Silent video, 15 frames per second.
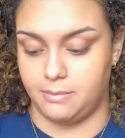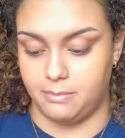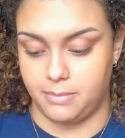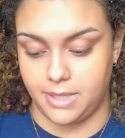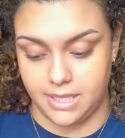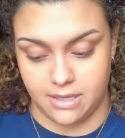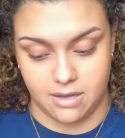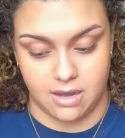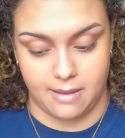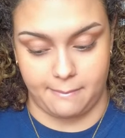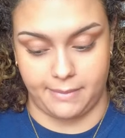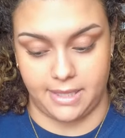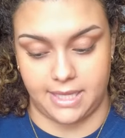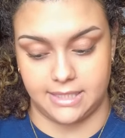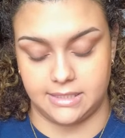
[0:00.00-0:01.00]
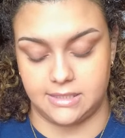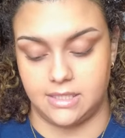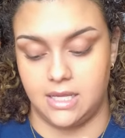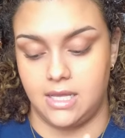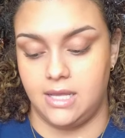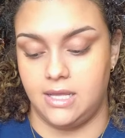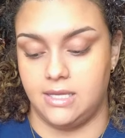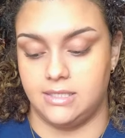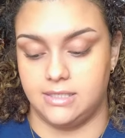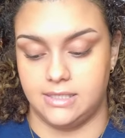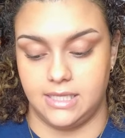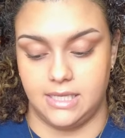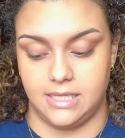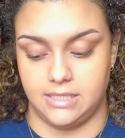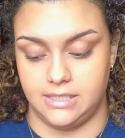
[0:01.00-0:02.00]
B complex,
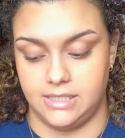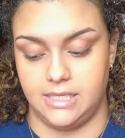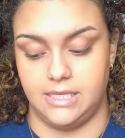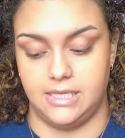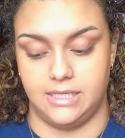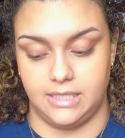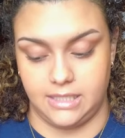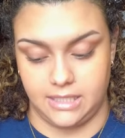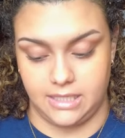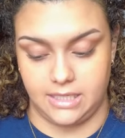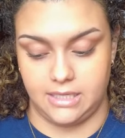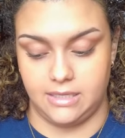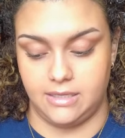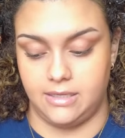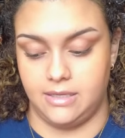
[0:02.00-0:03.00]
C, D, and E,